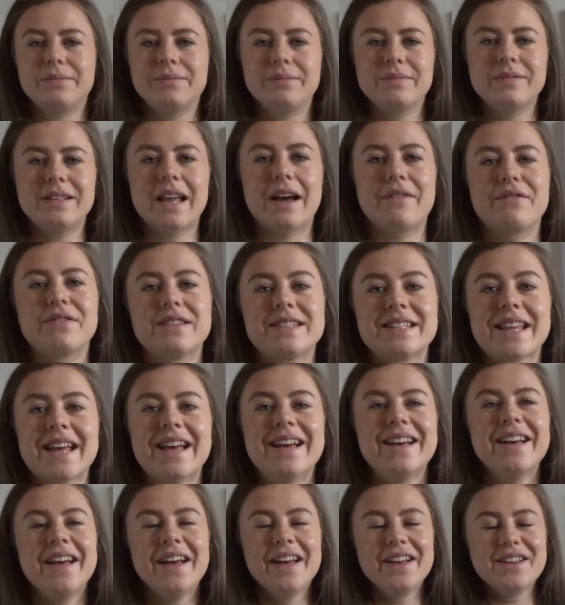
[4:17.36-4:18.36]
deficit.
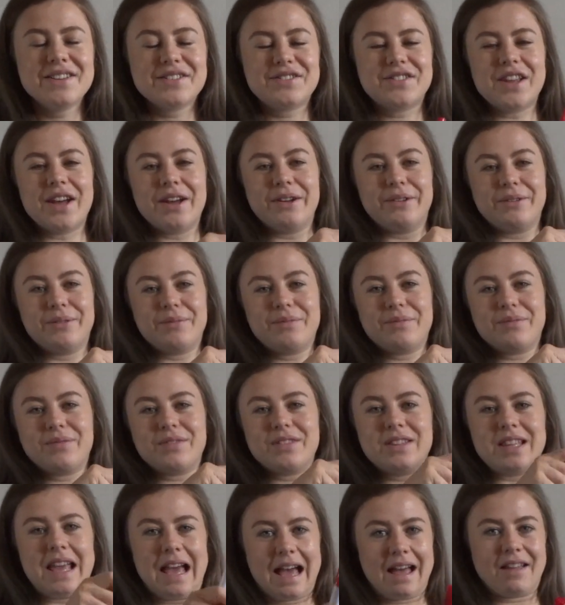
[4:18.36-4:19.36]
So
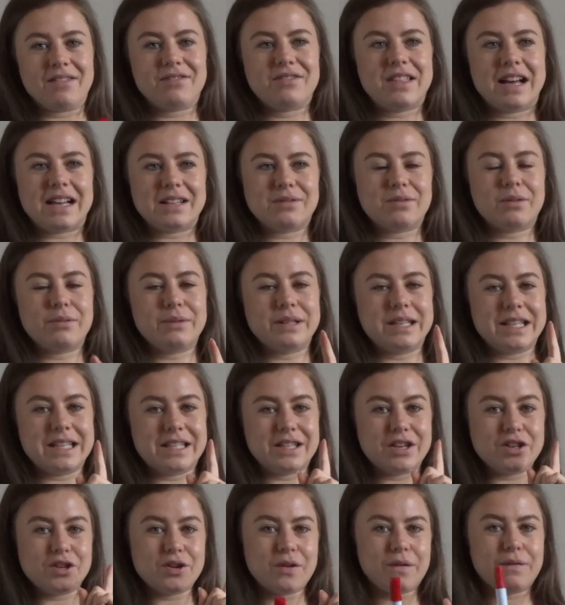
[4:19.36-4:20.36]
yeah, that's what we need
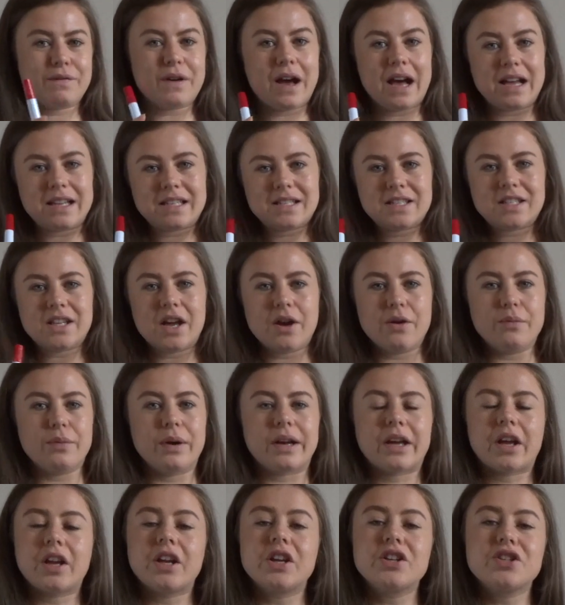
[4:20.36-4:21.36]
to do first. So
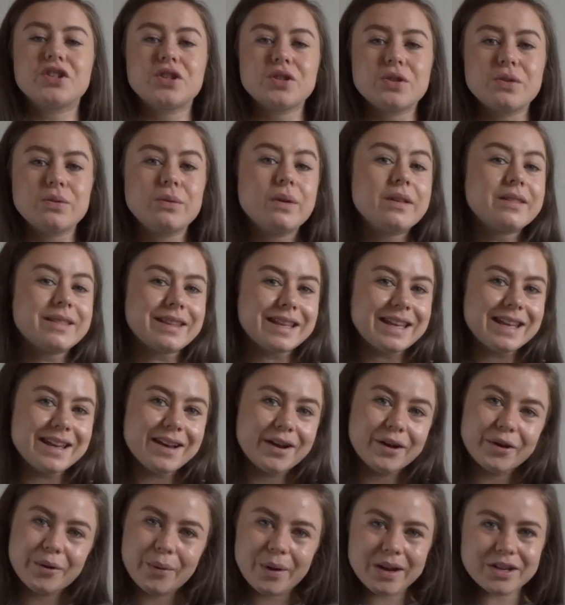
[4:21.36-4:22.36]
we're gonna do the
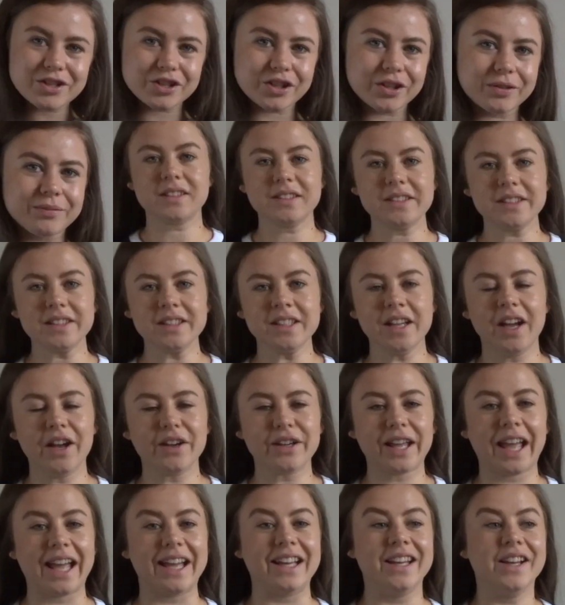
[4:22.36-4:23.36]
equation.
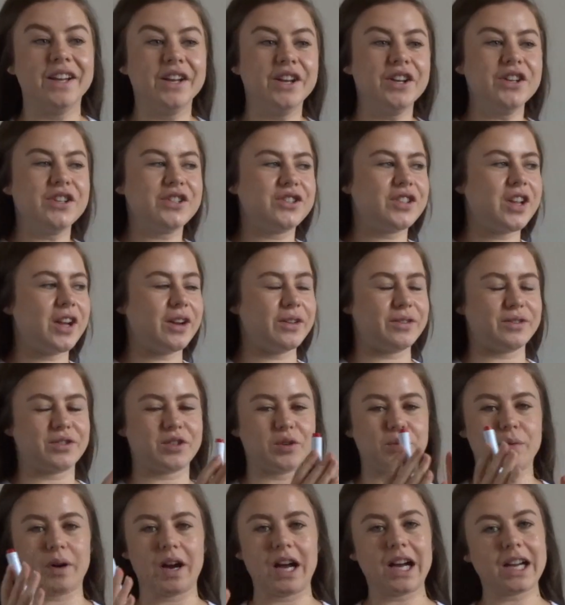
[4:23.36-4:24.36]
Okay, so
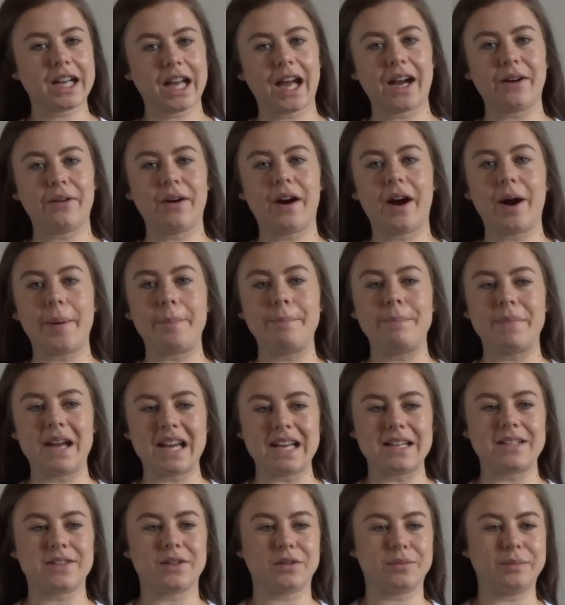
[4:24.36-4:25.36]
to work out our
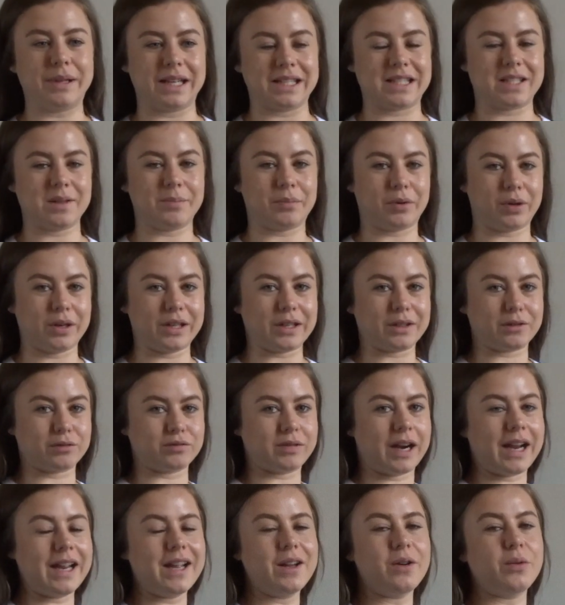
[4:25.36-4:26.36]
basal metabolic
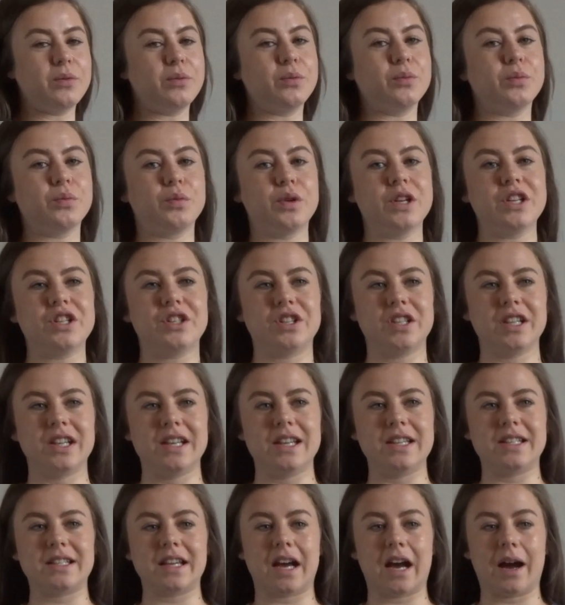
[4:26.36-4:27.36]
rate, which
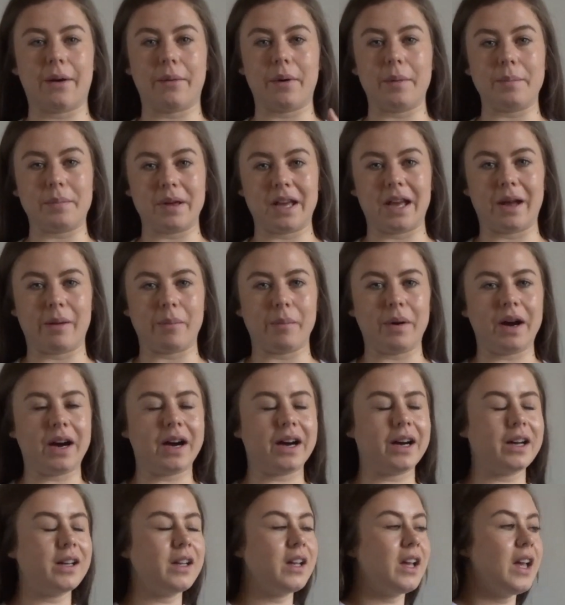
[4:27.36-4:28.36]
is our
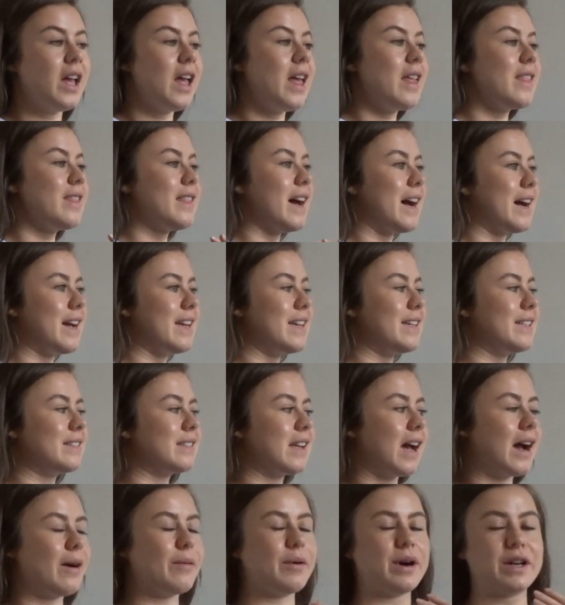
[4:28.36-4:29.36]
BMR, that is
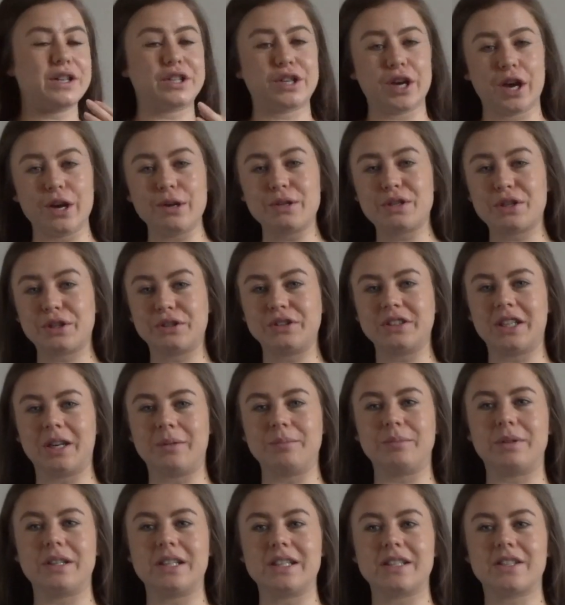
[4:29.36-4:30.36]
our total
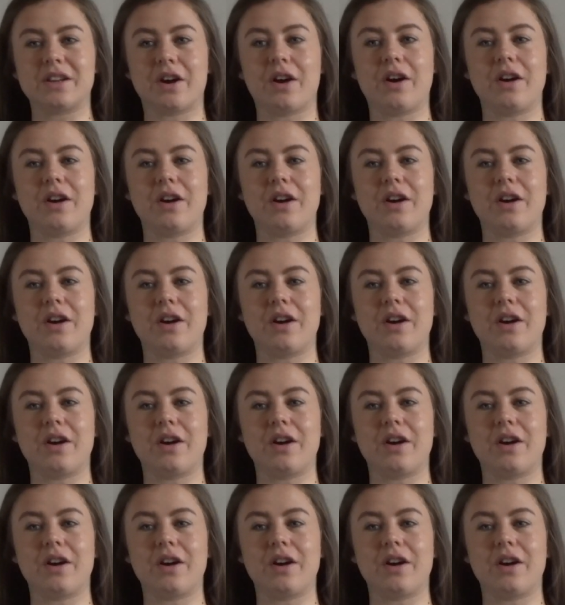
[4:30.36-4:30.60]
number